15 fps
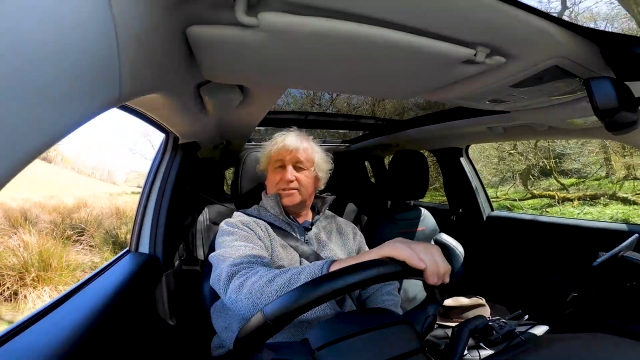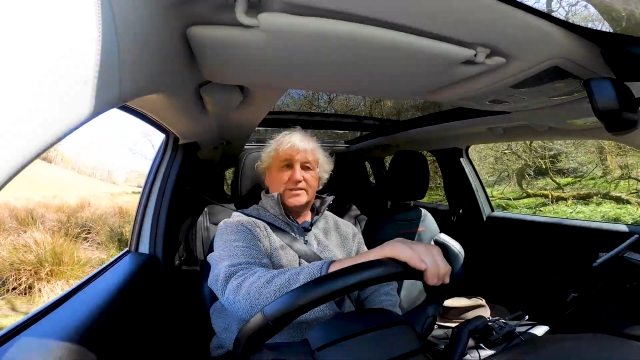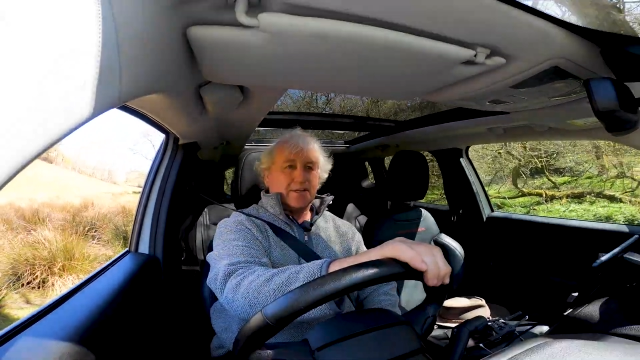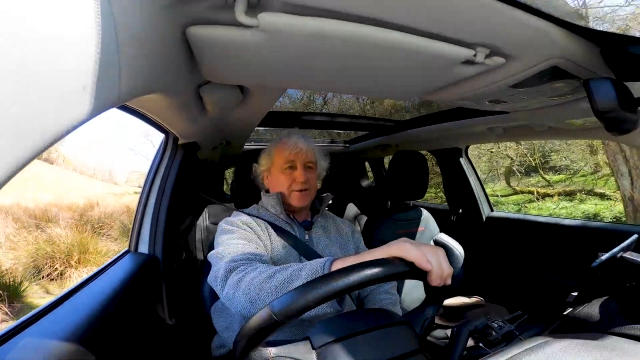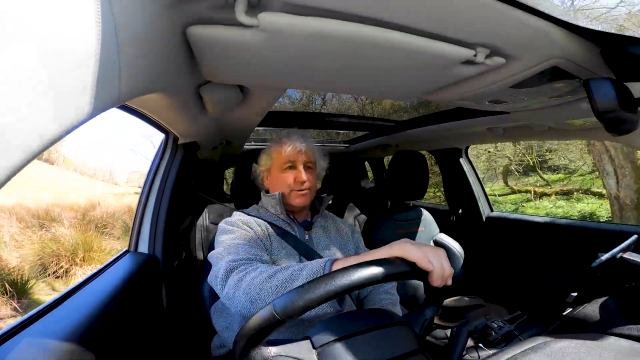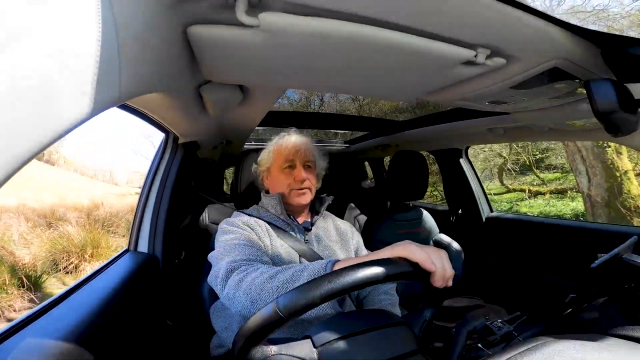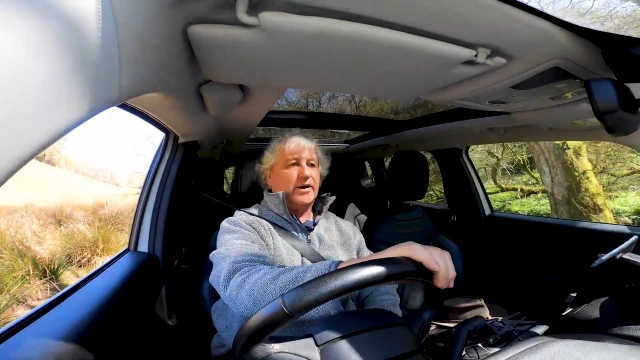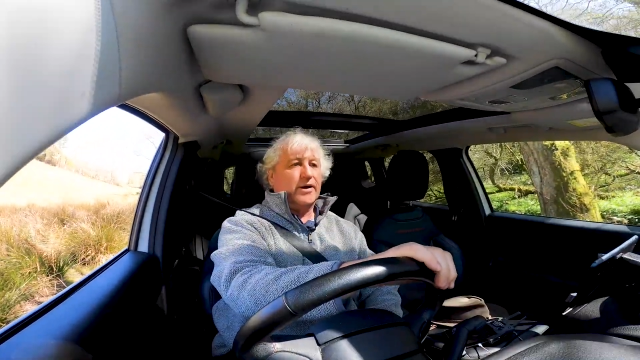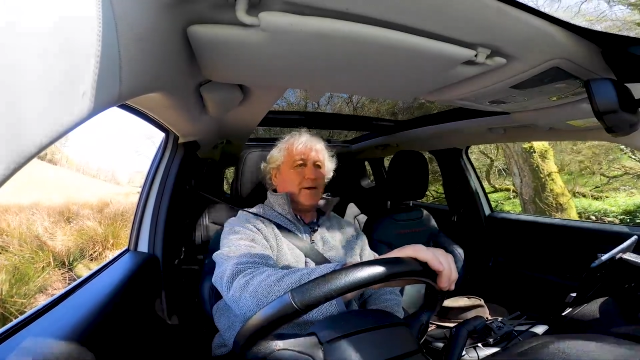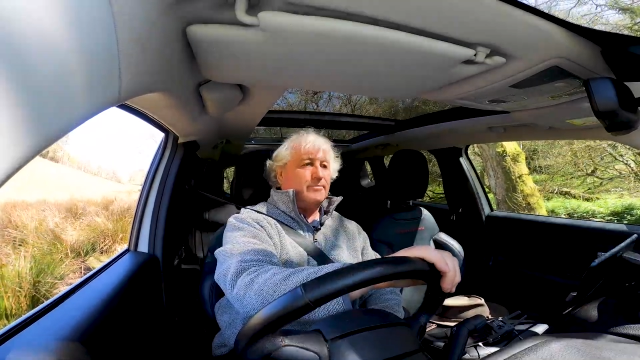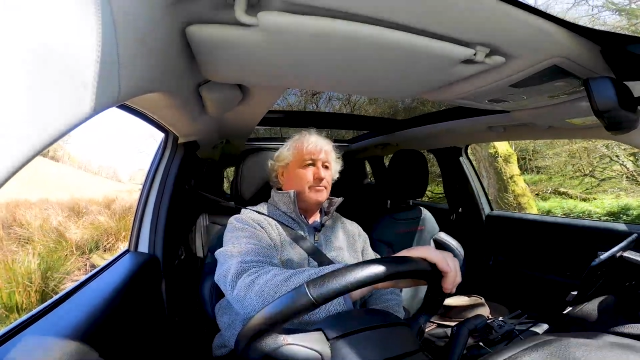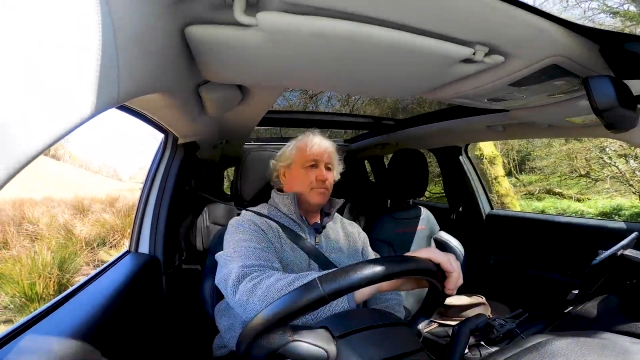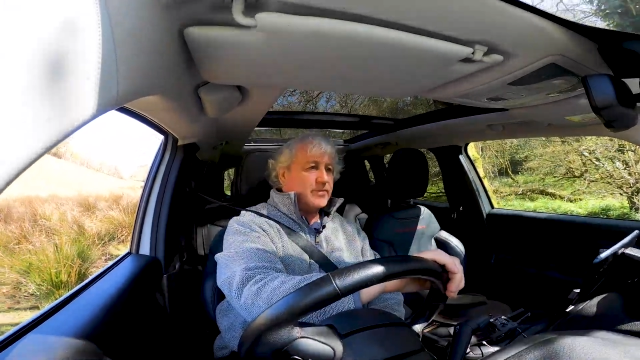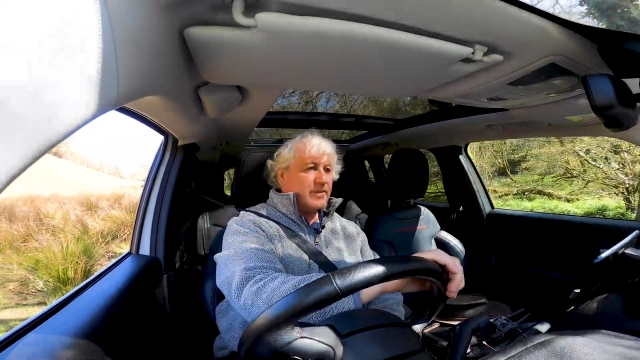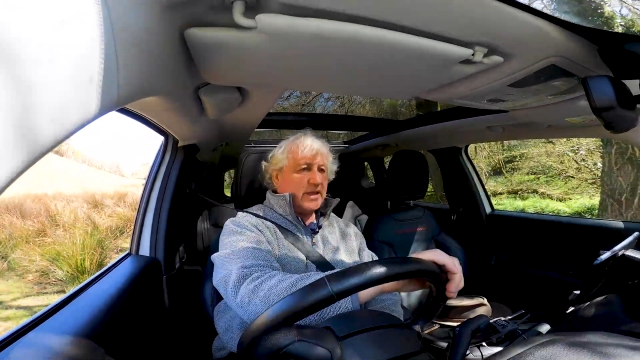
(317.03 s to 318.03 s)
So
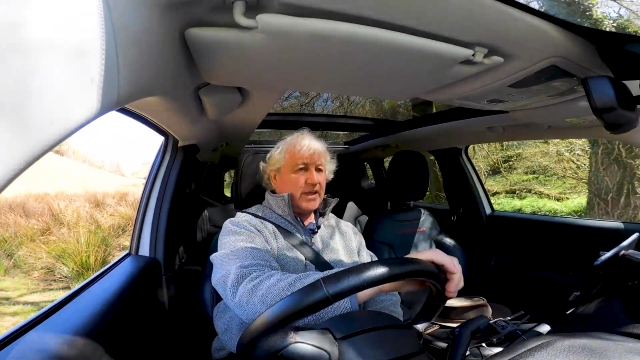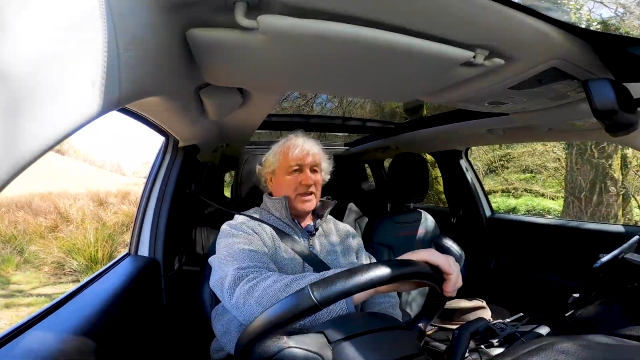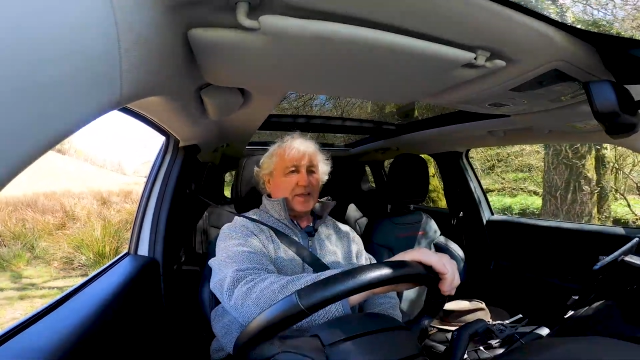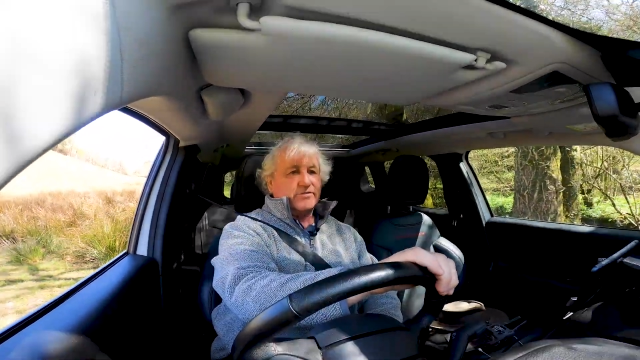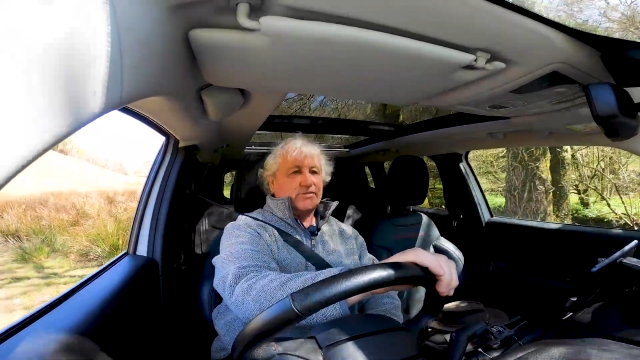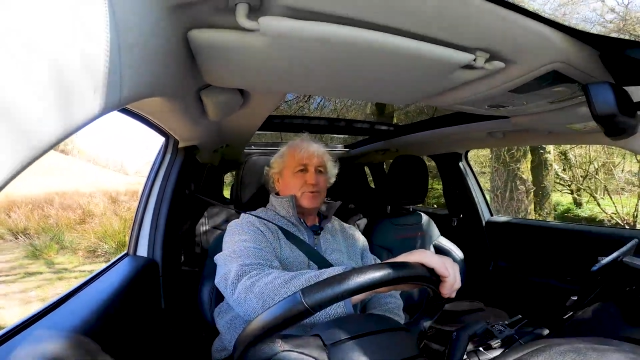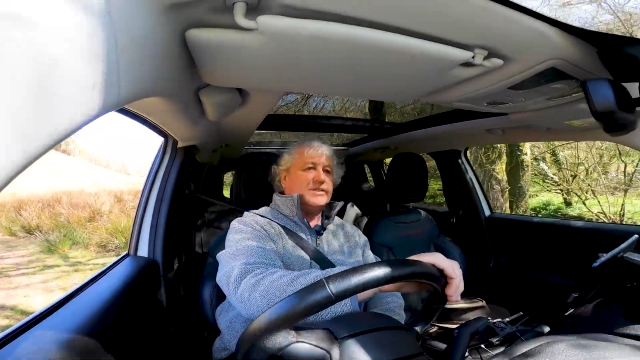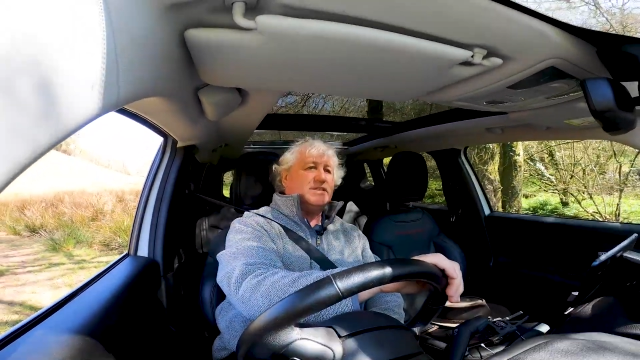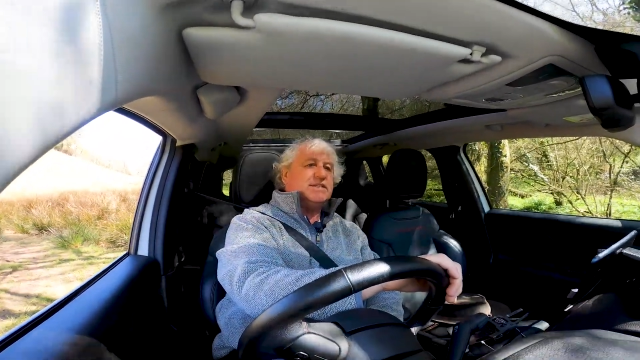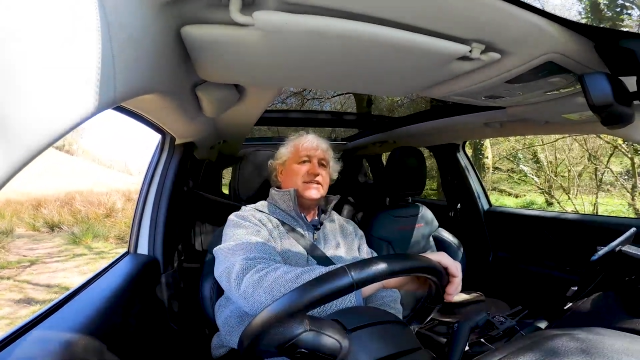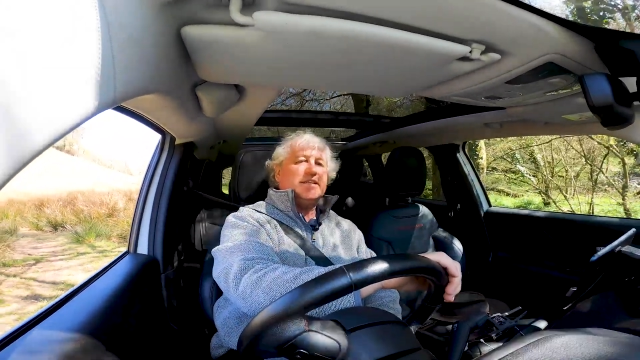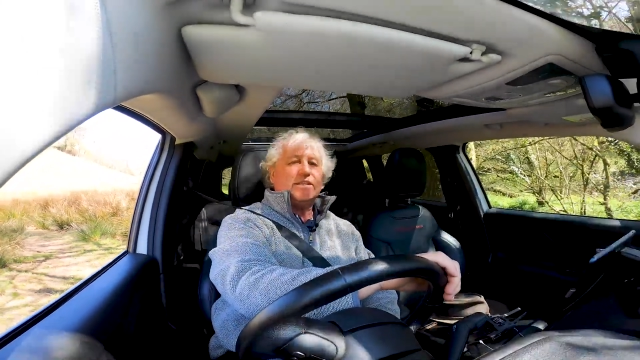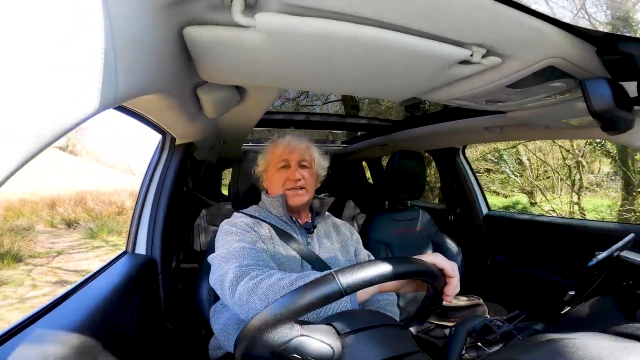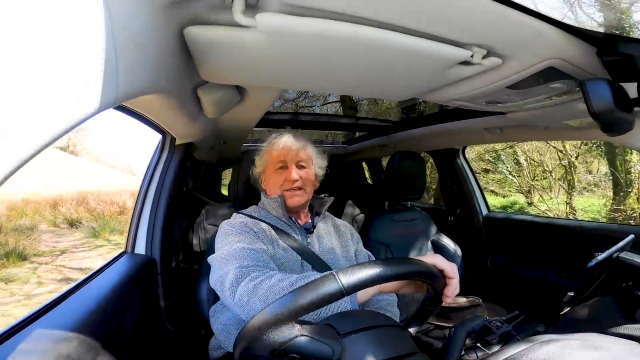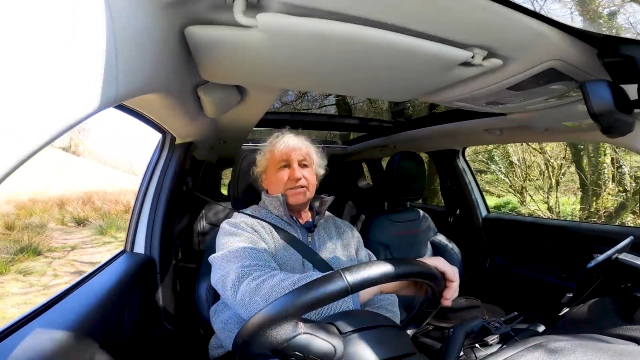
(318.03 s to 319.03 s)
I'm thinking of
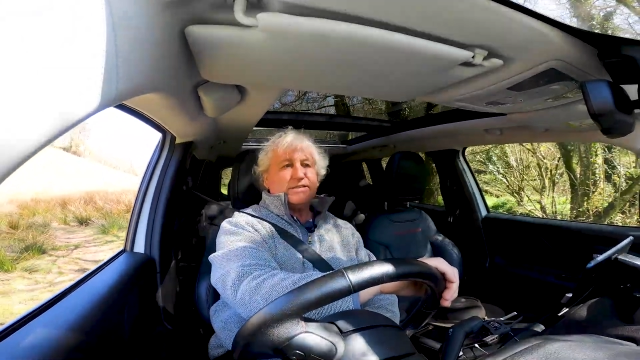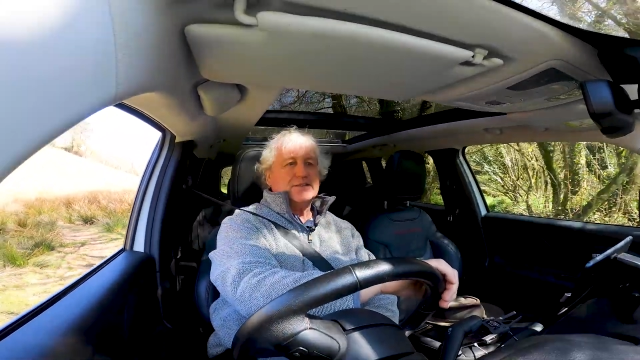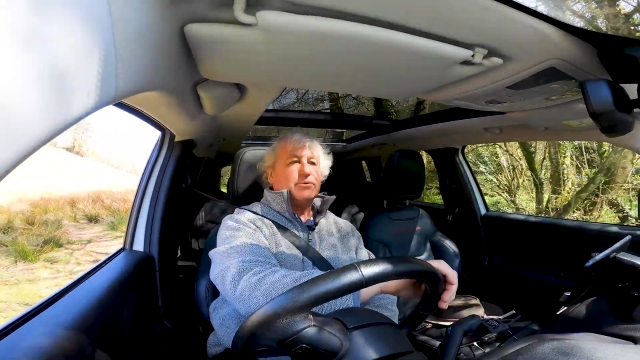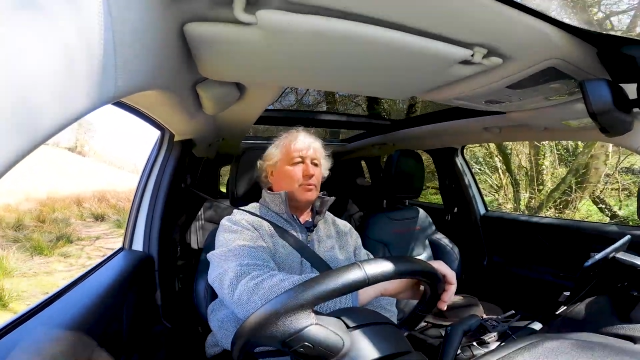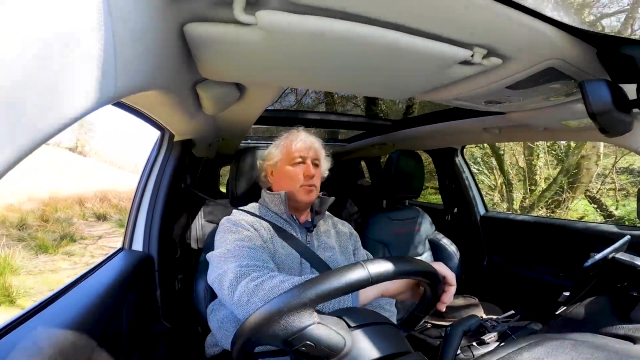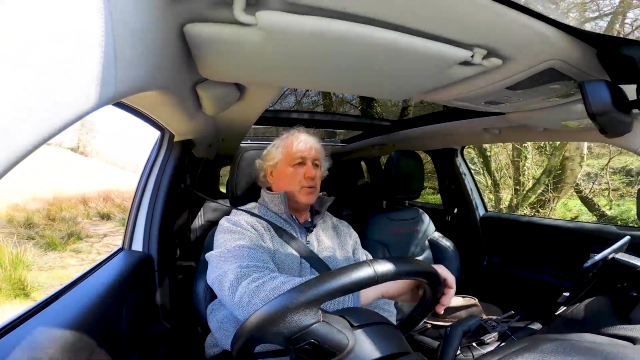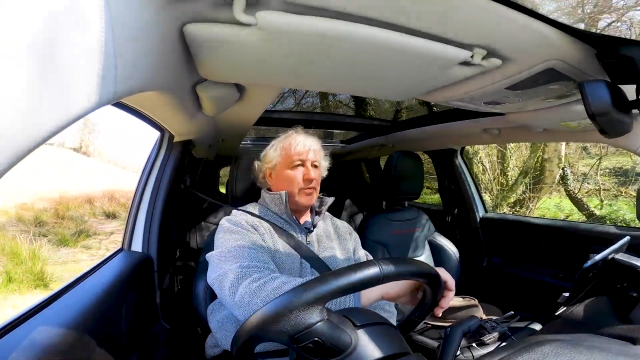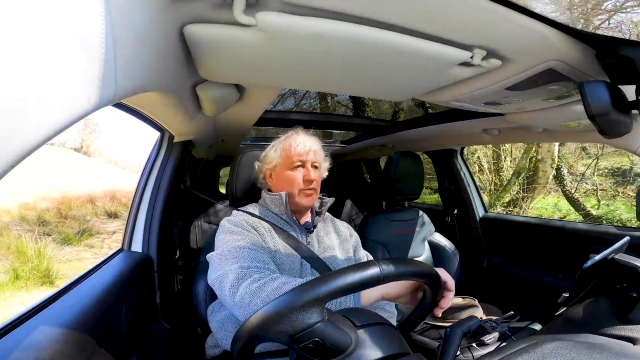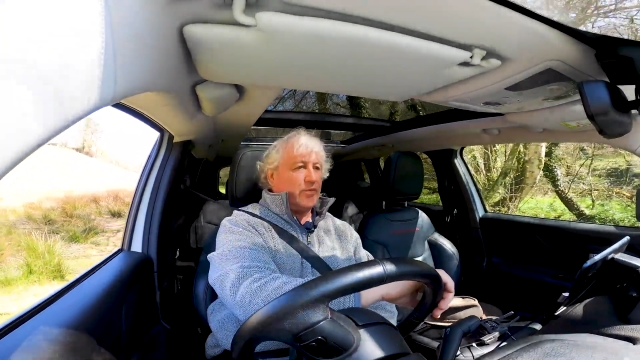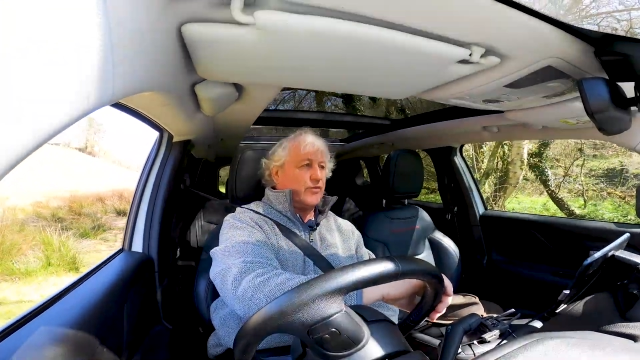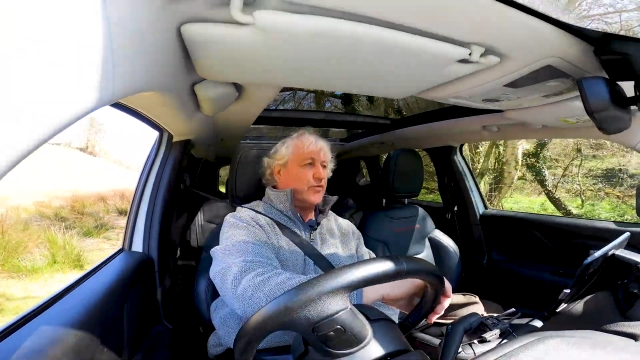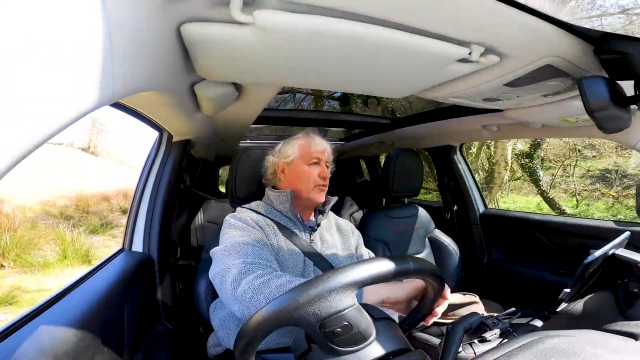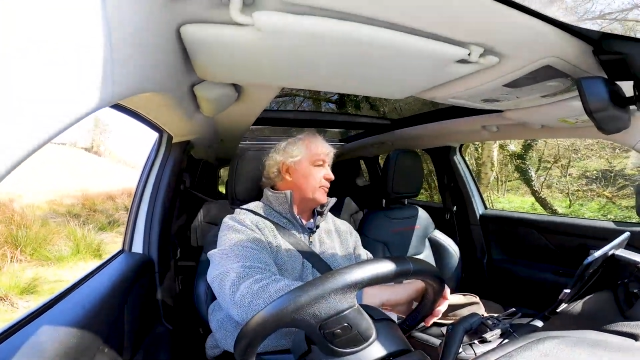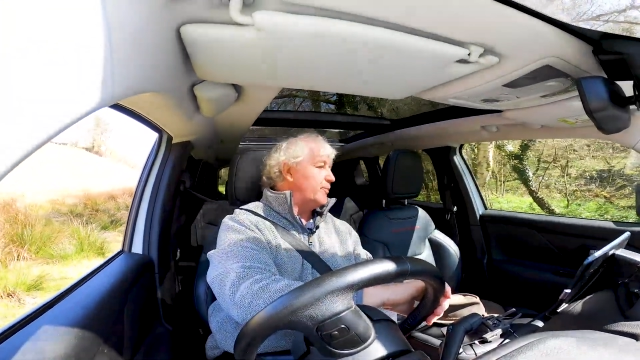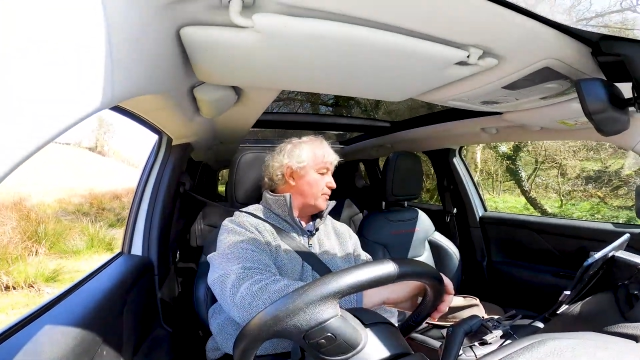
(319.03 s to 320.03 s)
20 things at
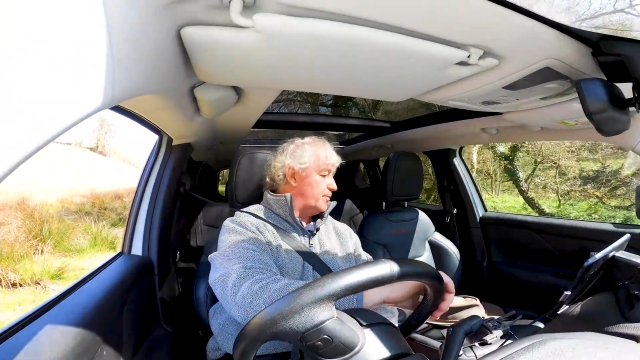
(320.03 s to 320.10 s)
once.